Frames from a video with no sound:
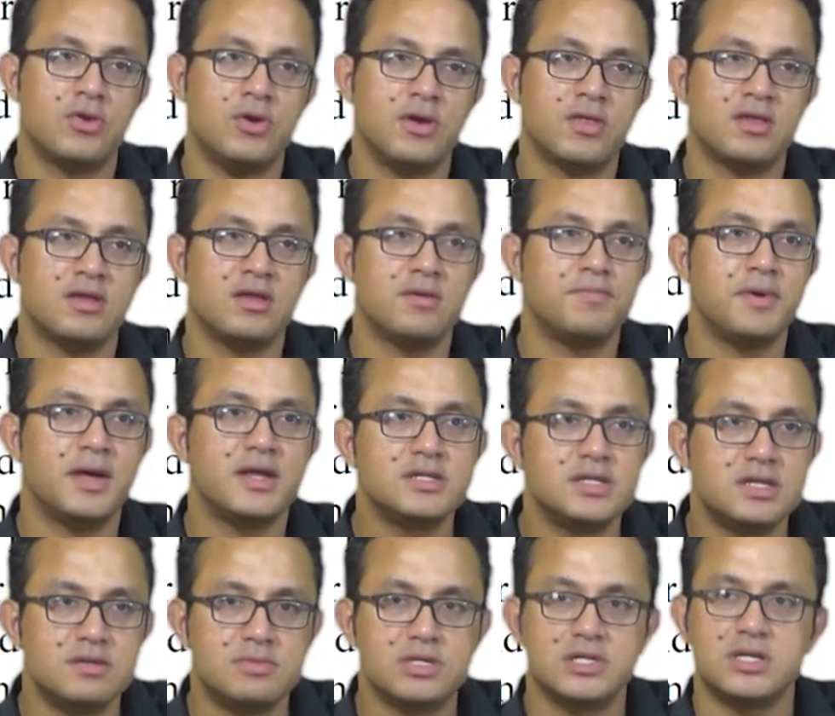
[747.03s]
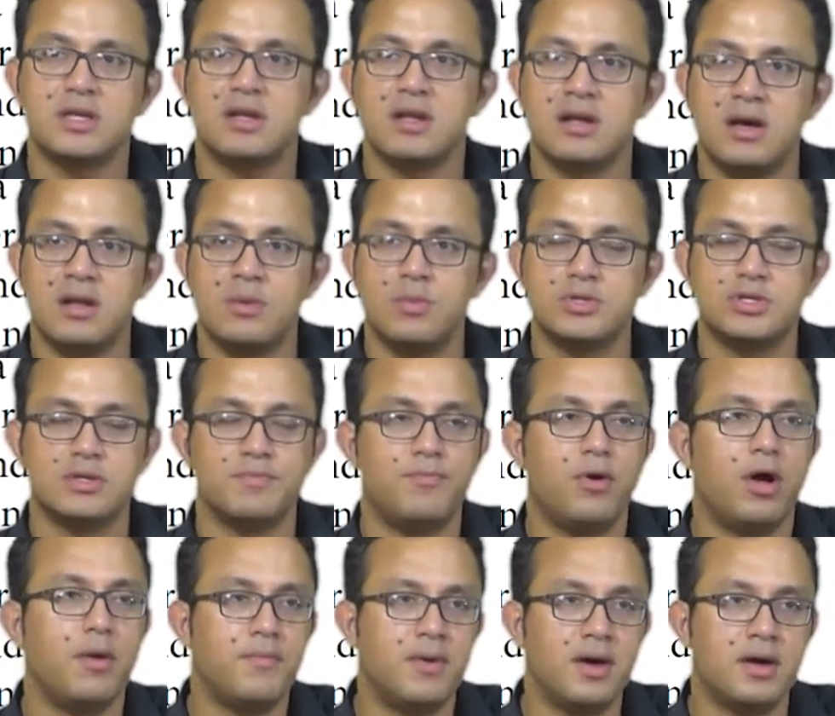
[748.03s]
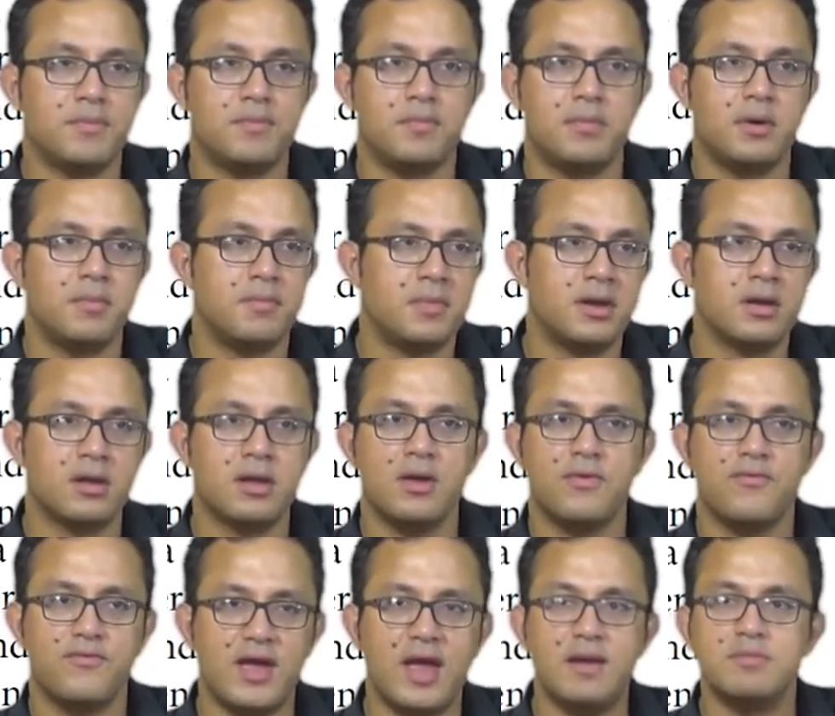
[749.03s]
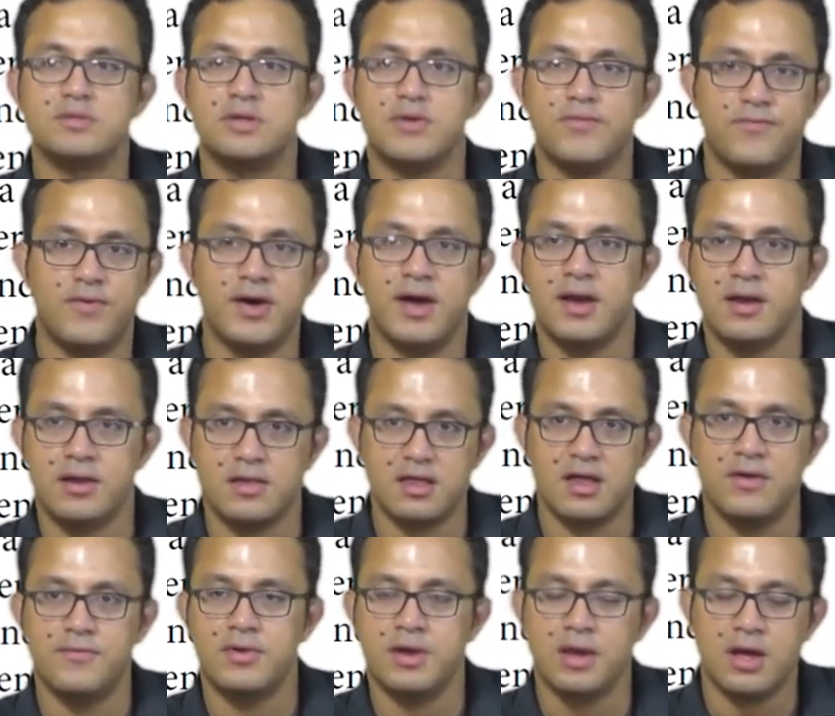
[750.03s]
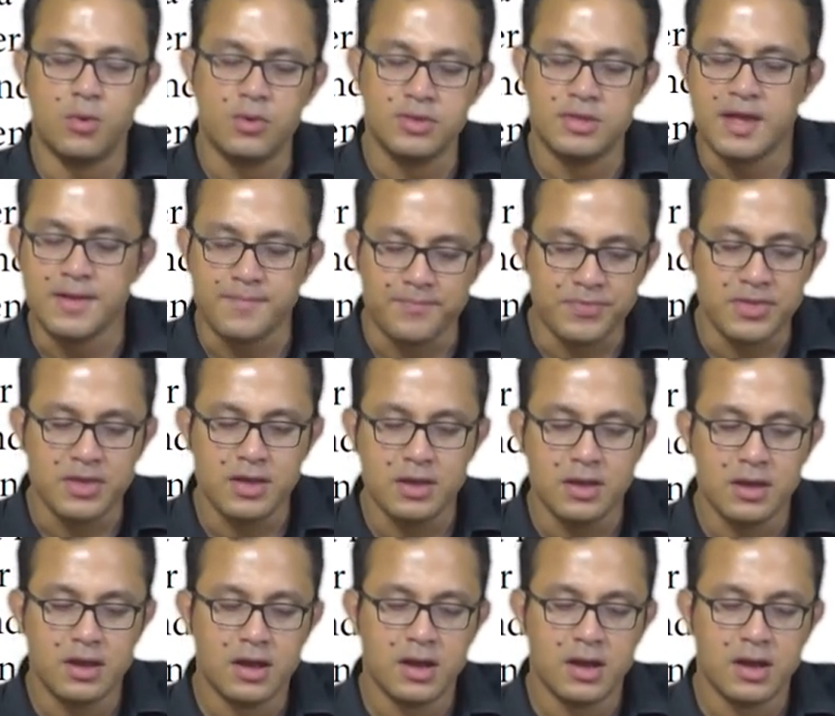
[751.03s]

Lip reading: So it's an abandoned machine gun which will pop up and give empty fires every now and then.